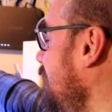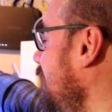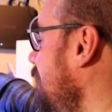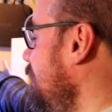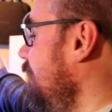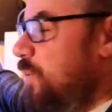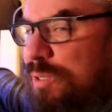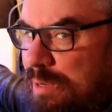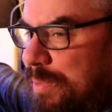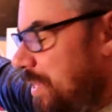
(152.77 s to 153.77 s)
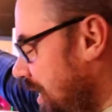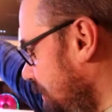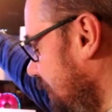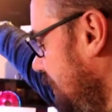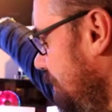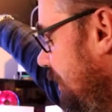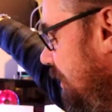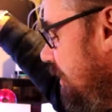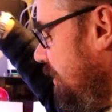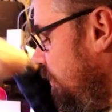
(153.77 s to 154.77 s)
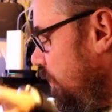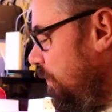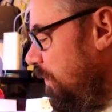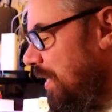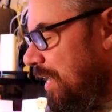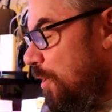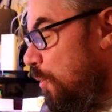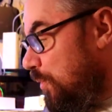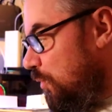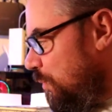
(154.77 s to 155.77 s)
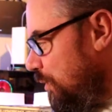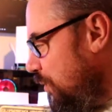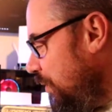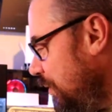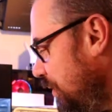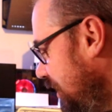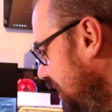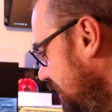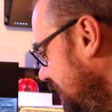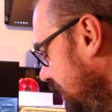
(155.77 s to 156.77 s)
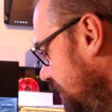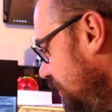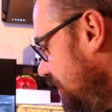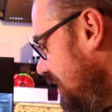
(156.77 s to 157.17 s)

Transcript: Um, I'll talk about that a bit in a minute. So I always know what's going on in this tank, so it's